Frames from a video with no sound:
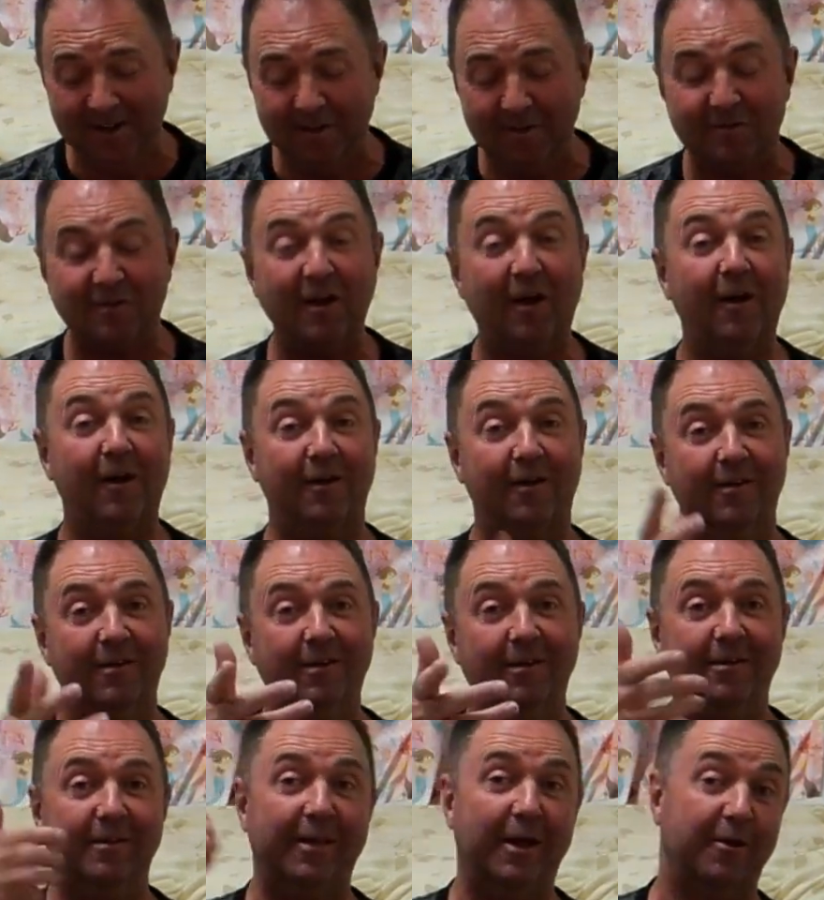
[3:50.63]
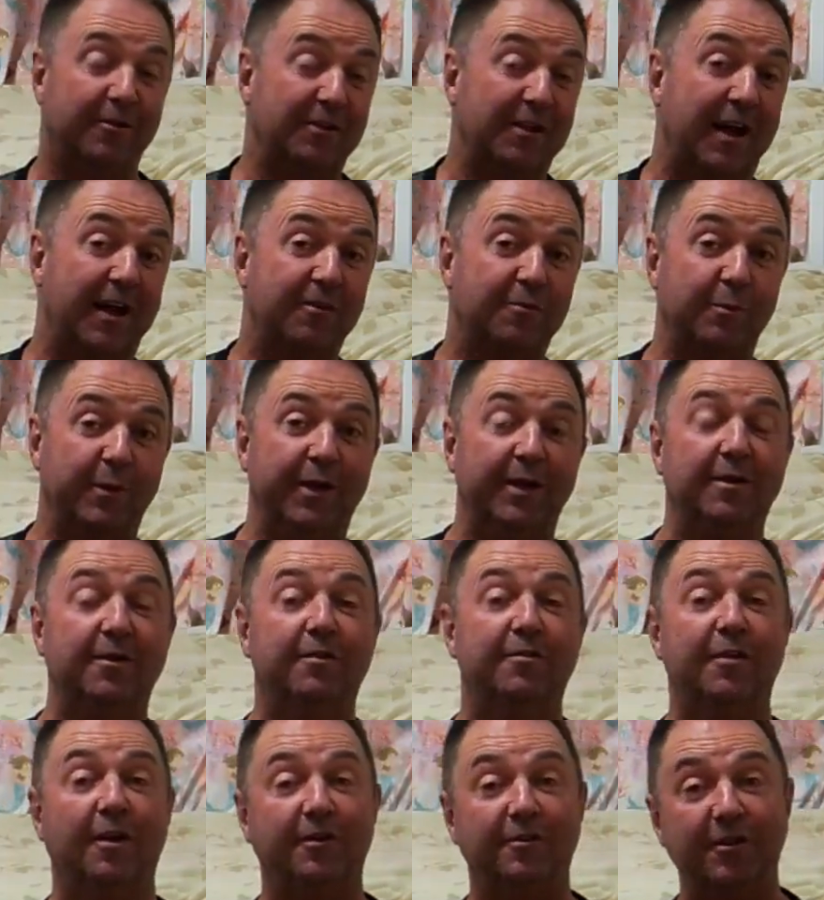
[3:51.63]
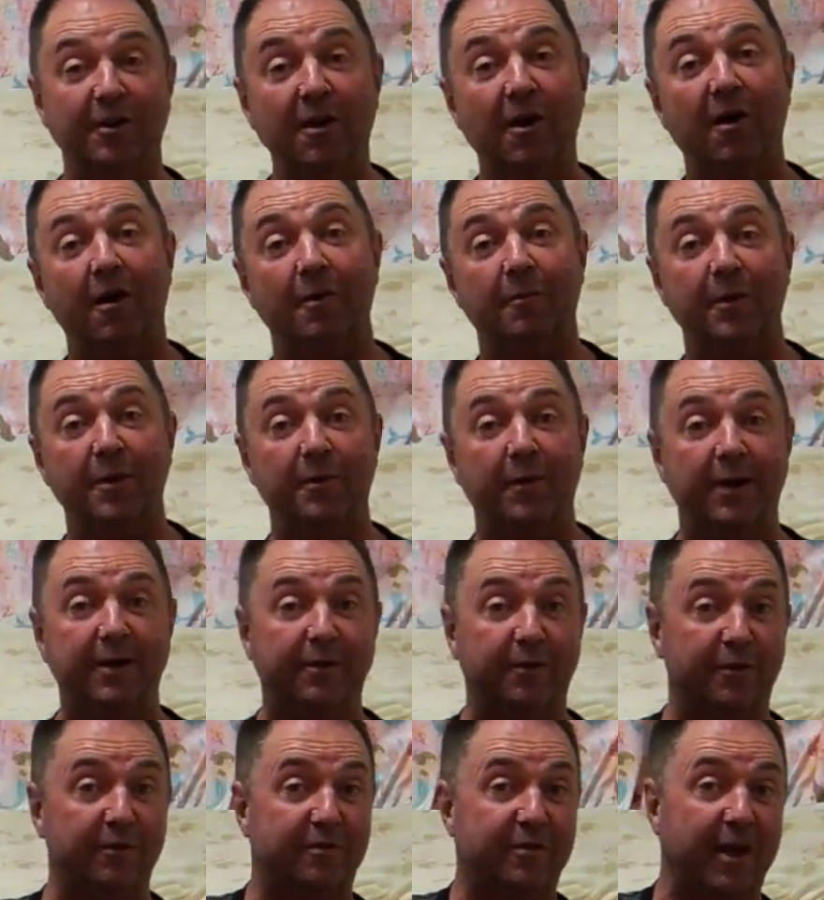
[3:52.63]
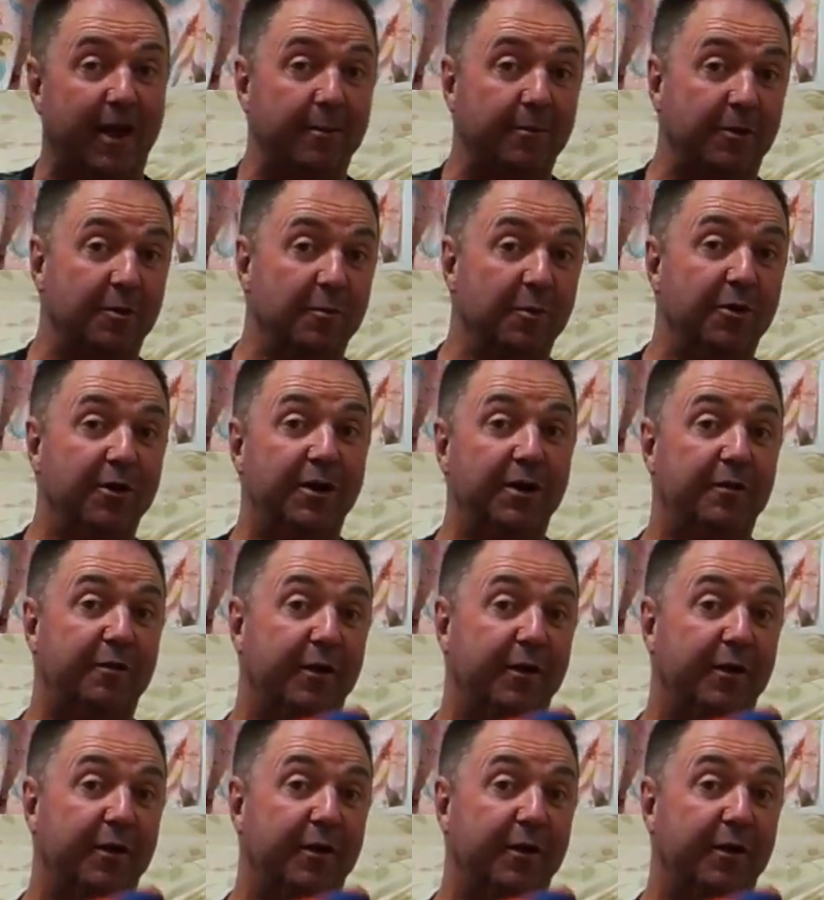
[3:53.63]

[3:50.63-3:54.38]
So that was last week. So tonight we went to the same community